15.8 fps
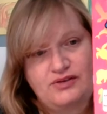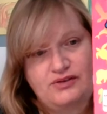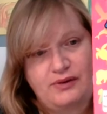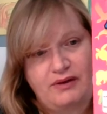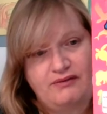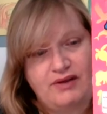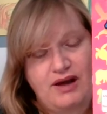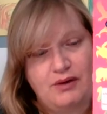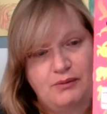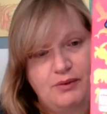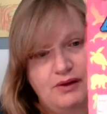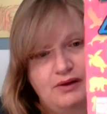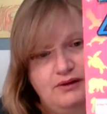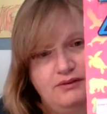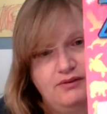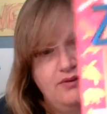So I've got
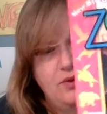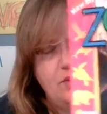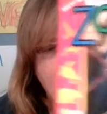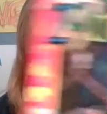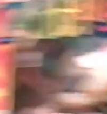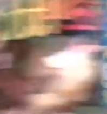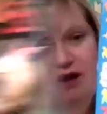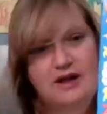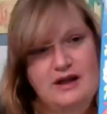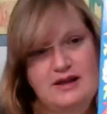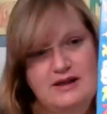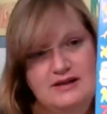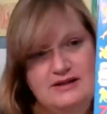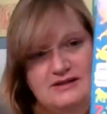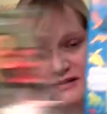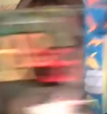one for
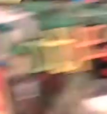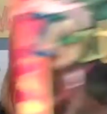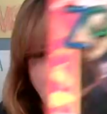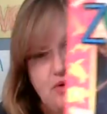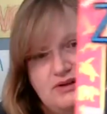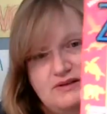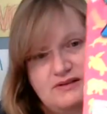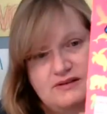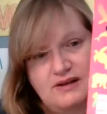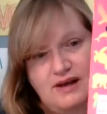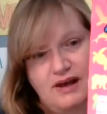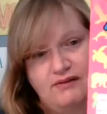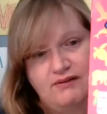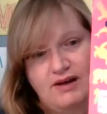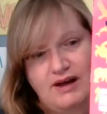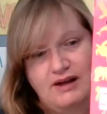zebras,
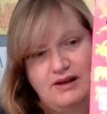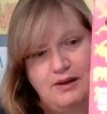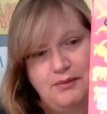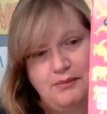I've got